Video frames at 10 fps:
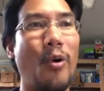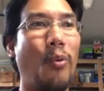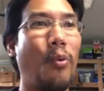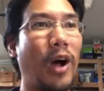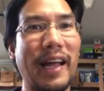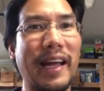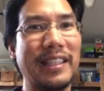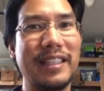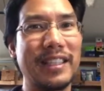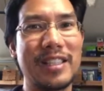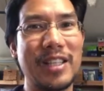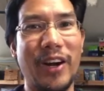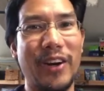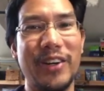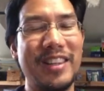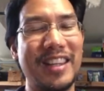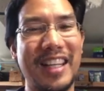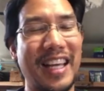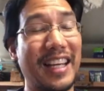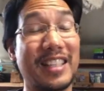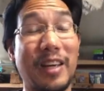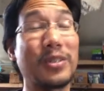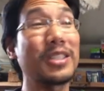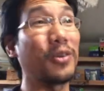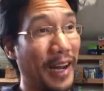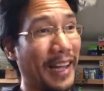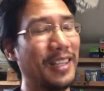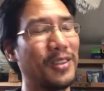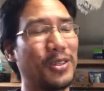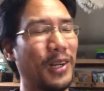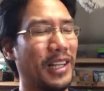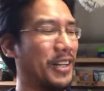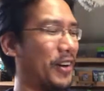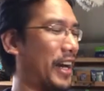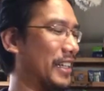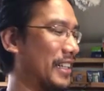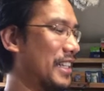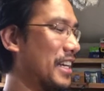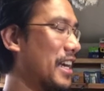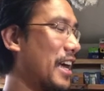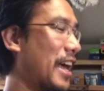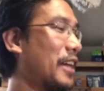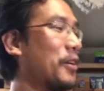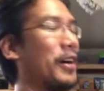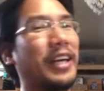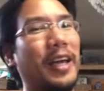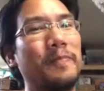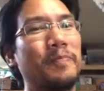why I did certain things. It was great. It was really great. Anyway, okay.